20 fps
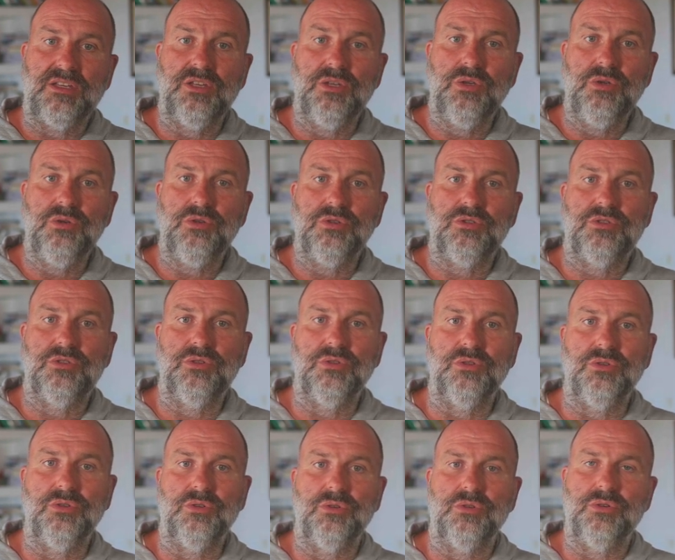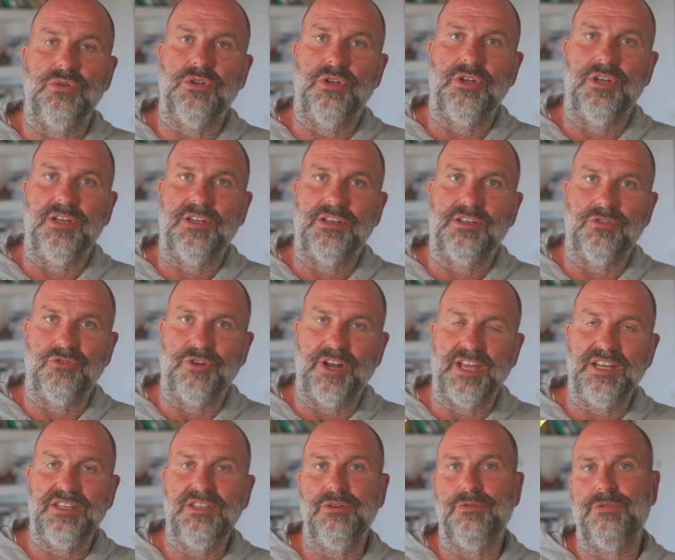you to
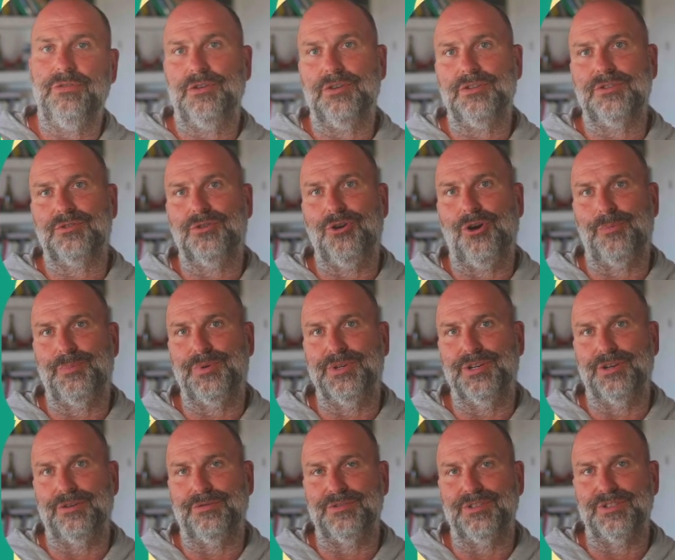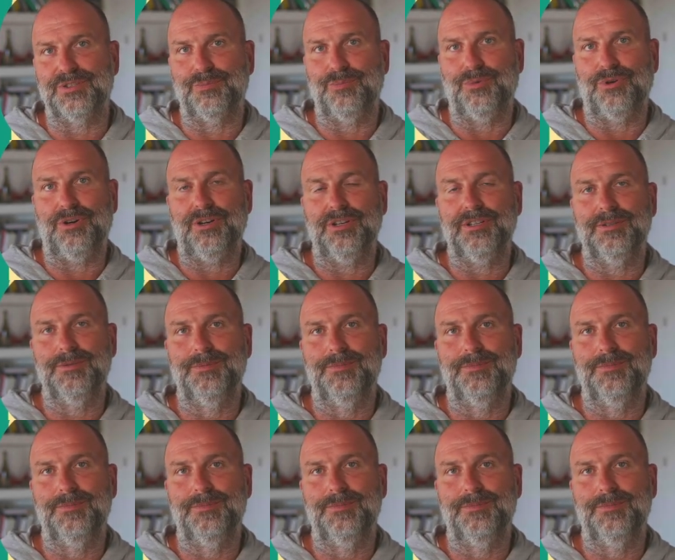create your first copy of this board,